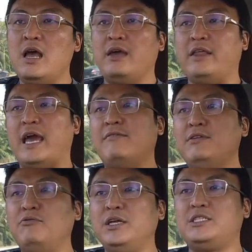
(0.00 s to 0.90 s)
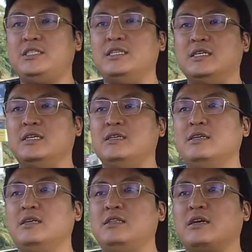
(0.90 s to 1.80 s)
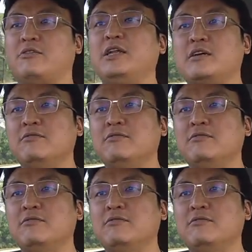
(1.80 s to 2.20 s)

They haven't reached the, the critical